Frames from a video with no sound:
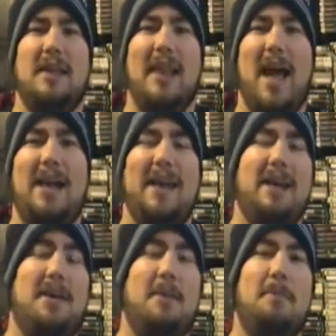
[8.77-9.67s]

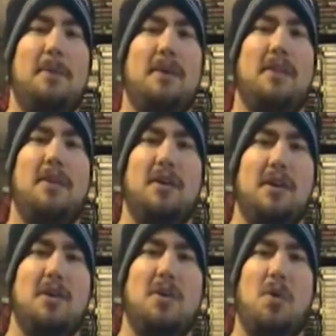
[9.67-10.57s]
lacking, but
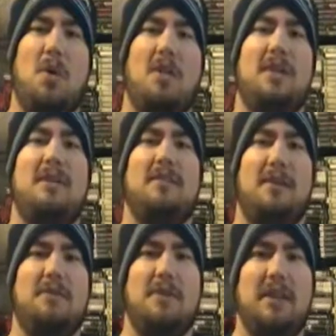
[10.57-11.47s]
the quality's
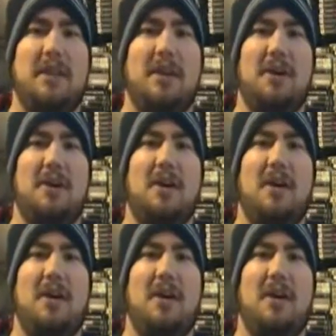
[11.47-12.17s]
definitely there.